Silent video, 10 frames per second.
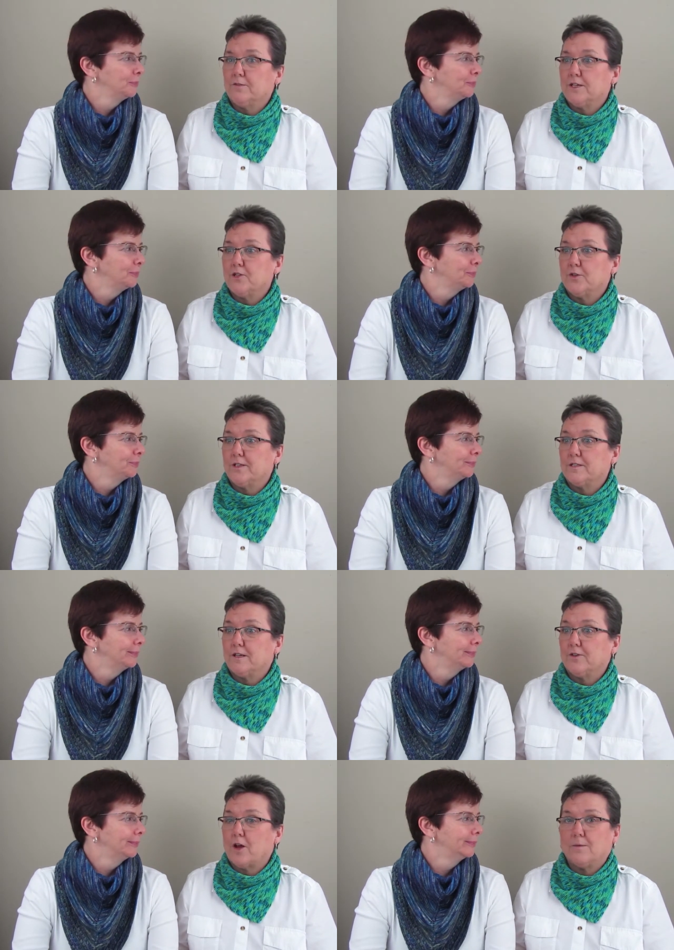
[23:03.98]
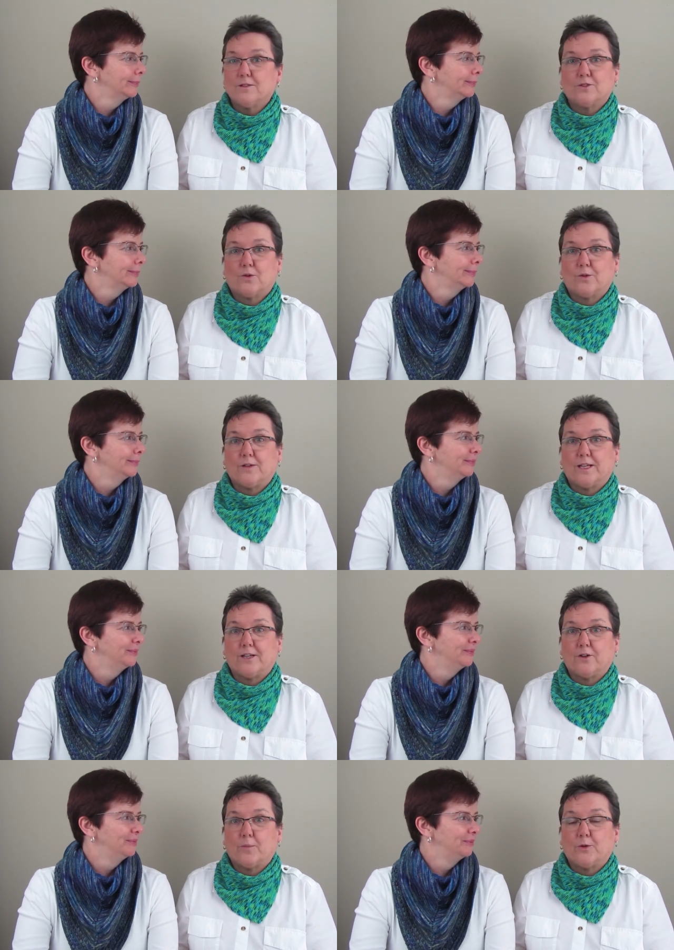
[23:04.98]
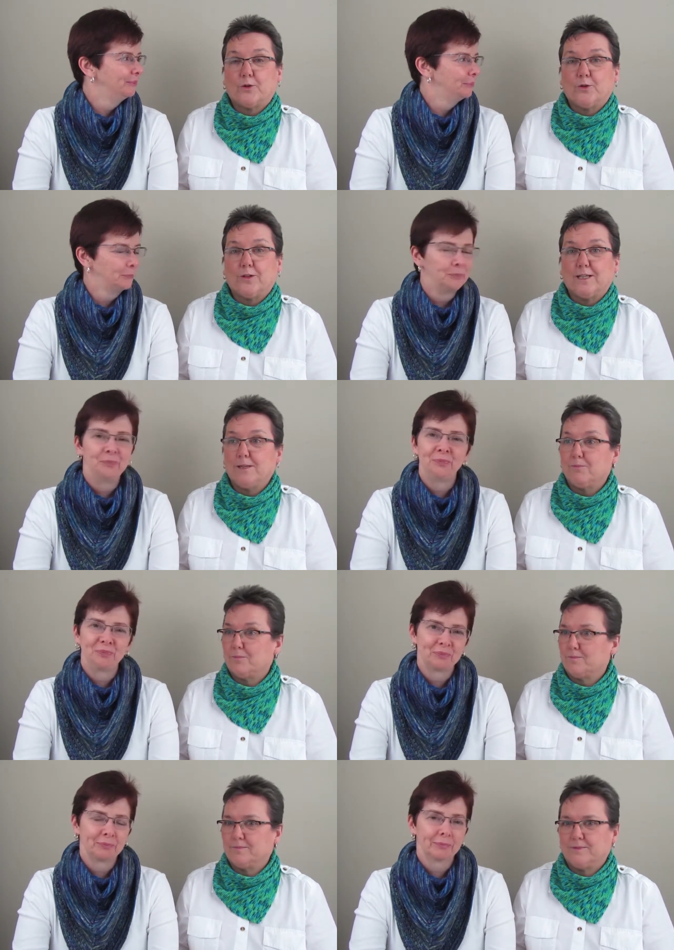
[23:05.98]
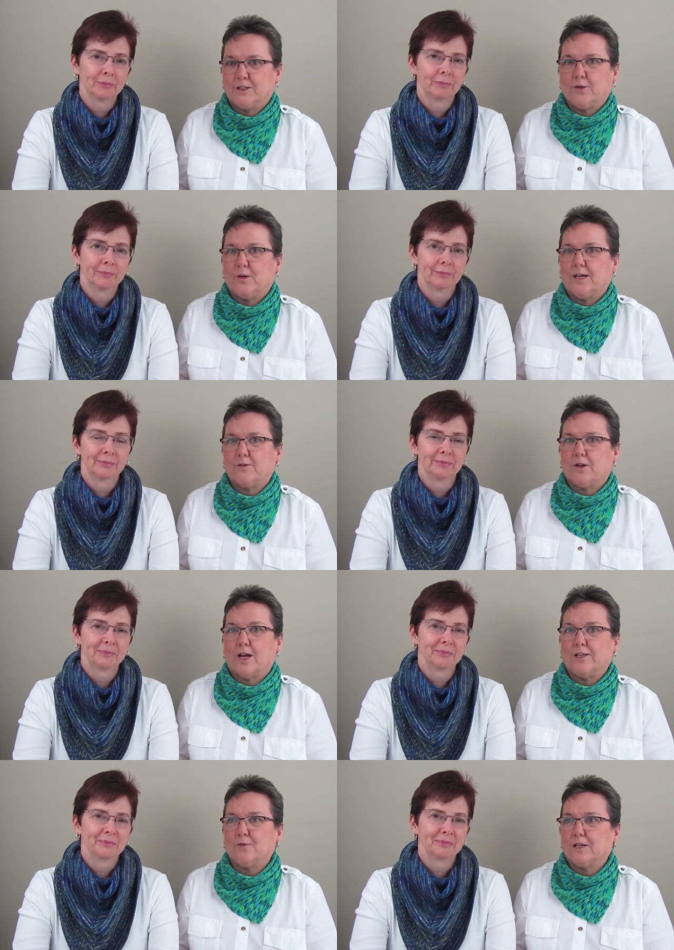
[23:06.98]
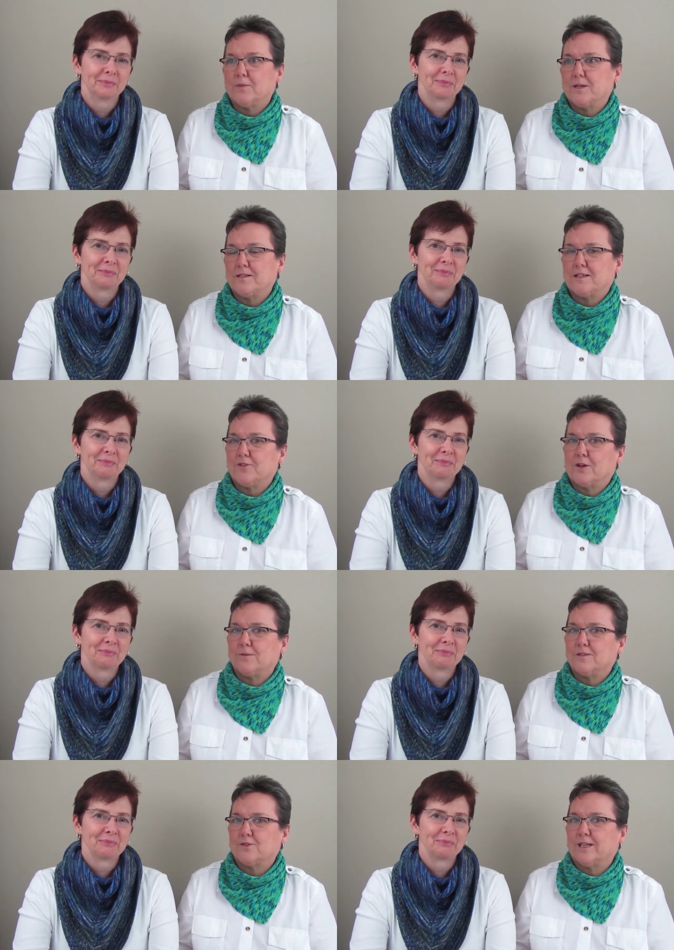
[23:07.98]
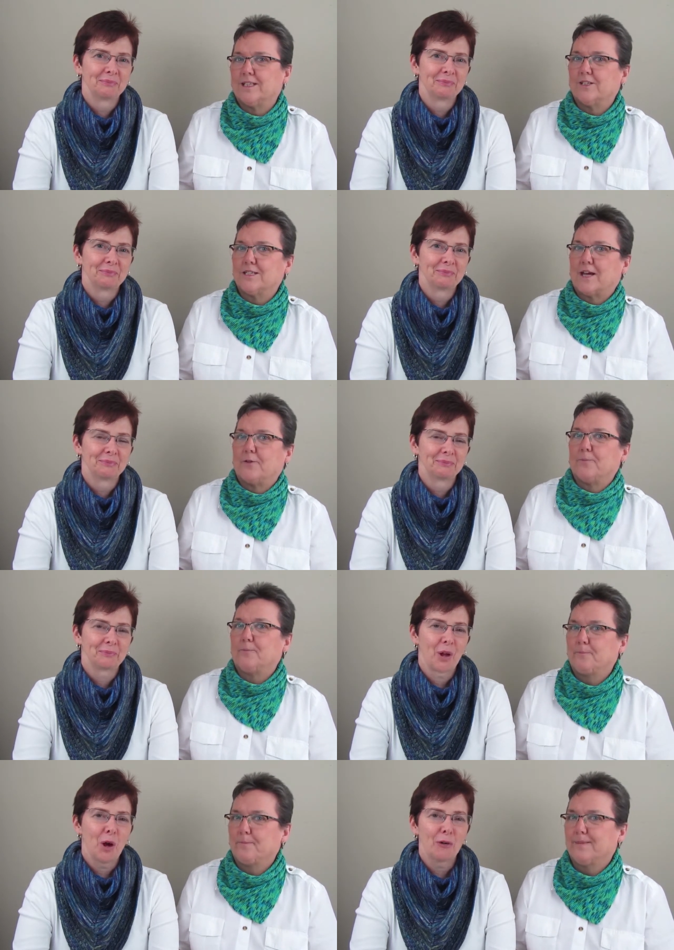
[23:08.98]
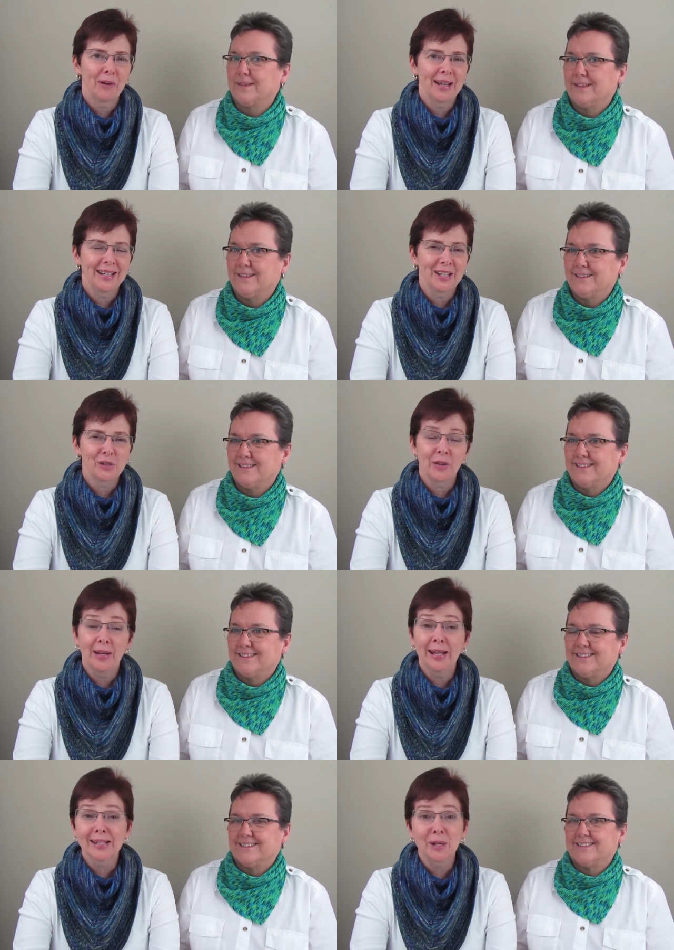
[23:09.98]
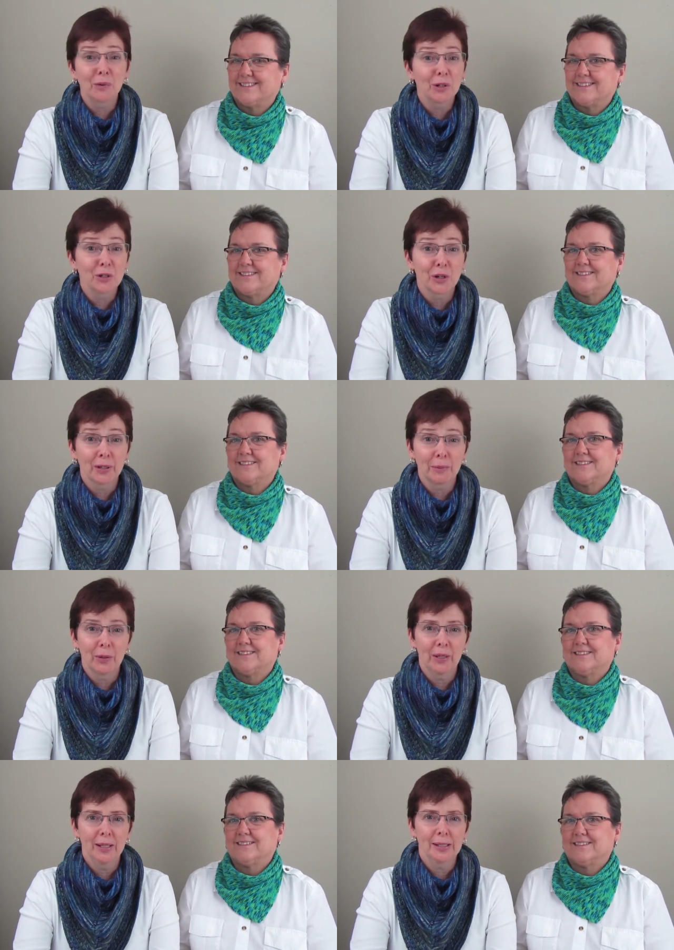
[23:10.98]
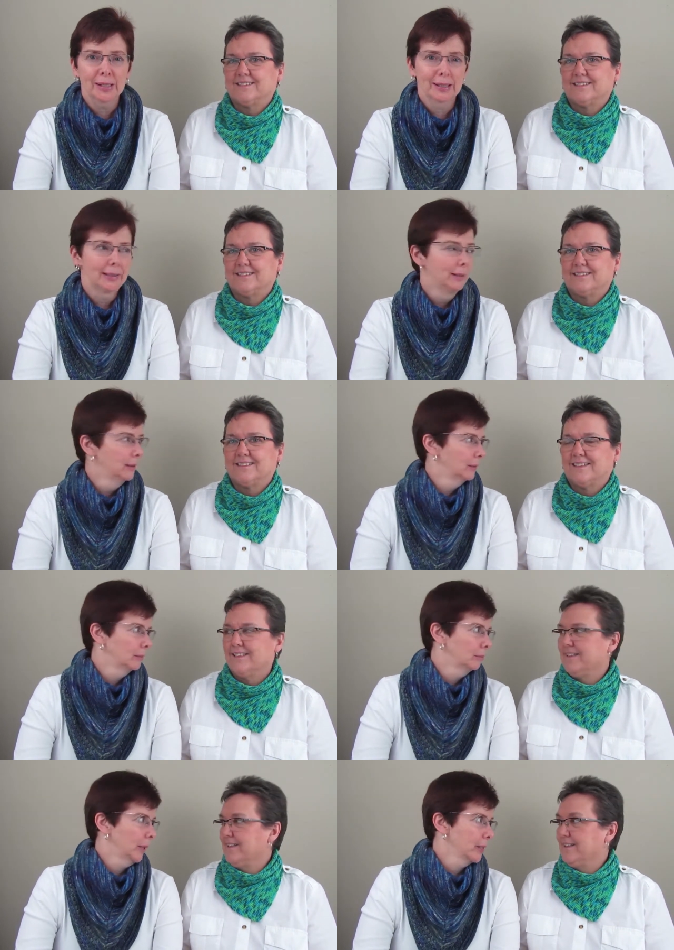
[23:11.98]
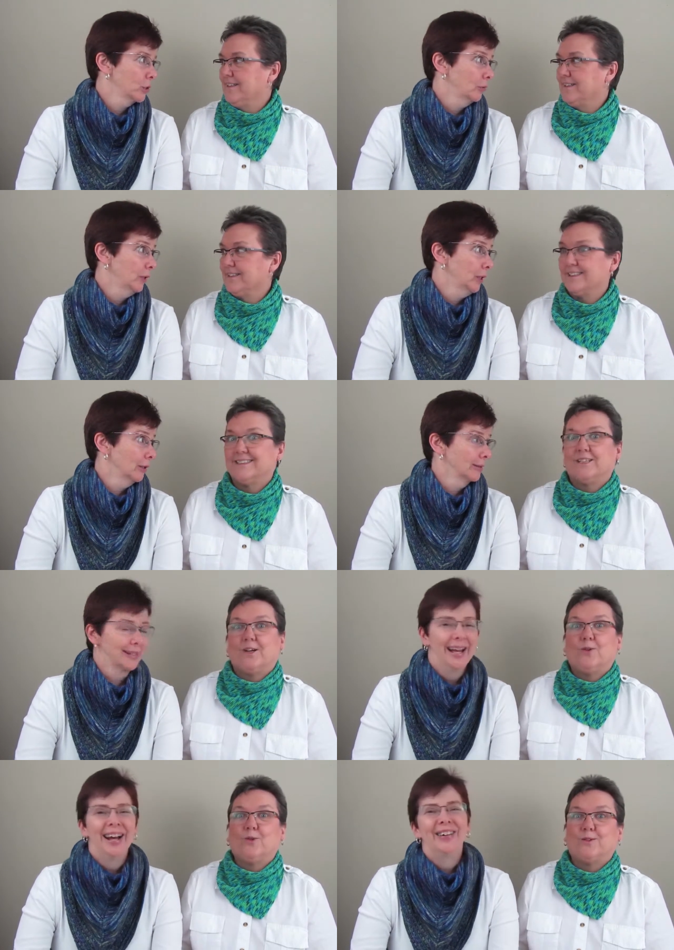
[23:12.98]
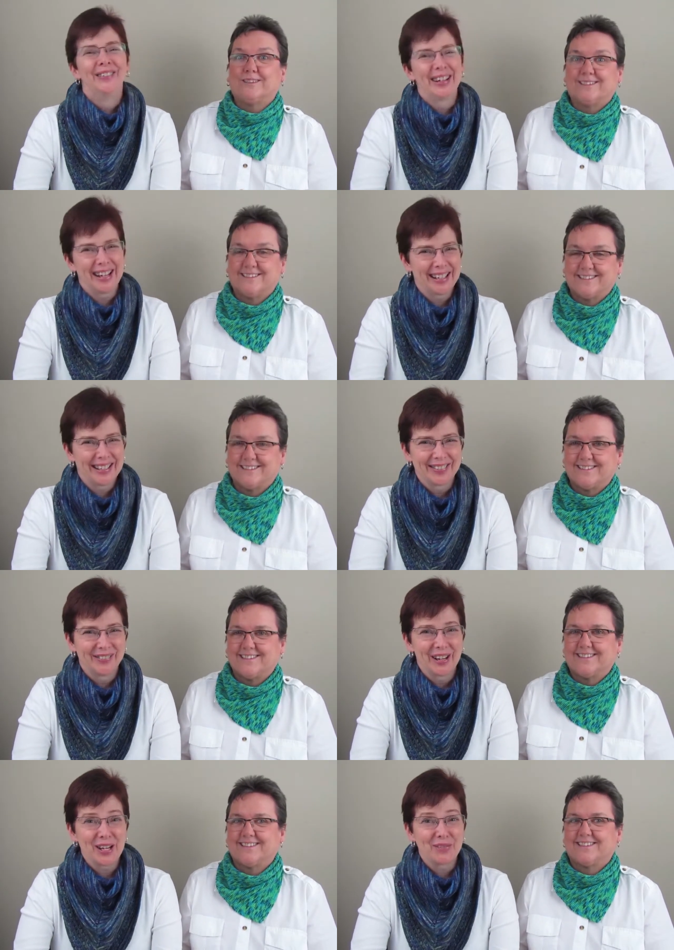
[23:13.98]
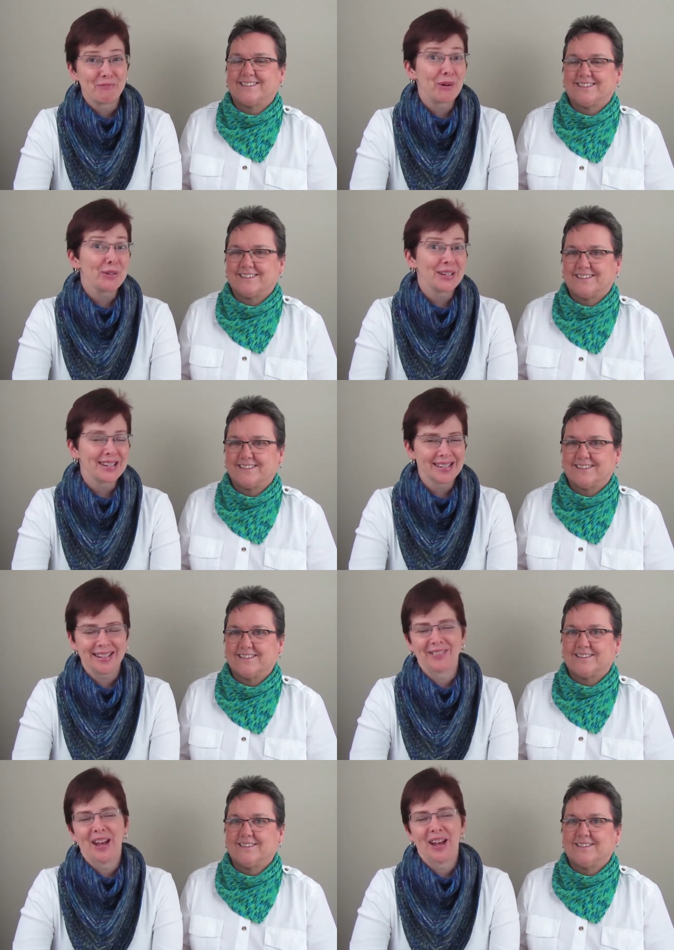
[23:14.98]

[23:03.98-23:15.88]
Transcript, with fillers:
Speaker 1: our adventure in St. Thomas, so if you get an opportunity, you know, I highly recommend St. Thomas. Great little town.
Speaker 2: All right. And so the next thing we're going to talk about is my souvenirs. Oh. What I what I purchased